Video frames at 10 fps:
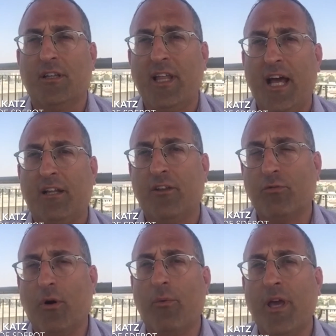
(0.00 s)
That
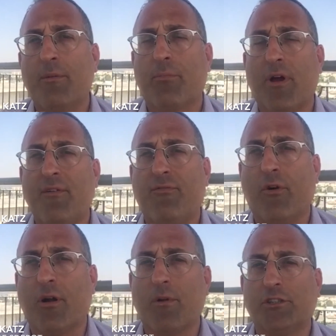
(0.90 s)
is what we pray
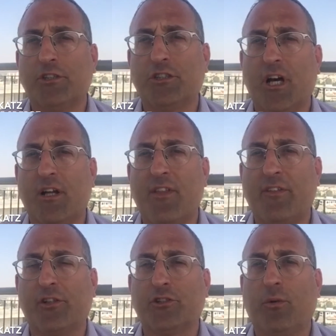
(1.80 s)
for on Rosh Hashanah,
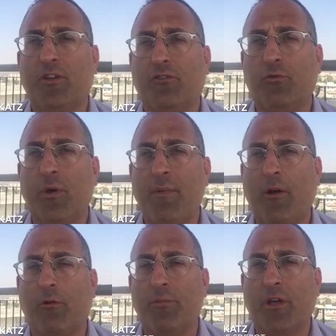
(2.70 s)
that the choices we
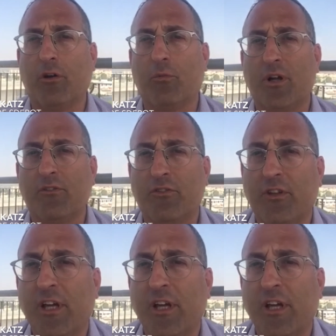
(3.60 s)
make will be good ones.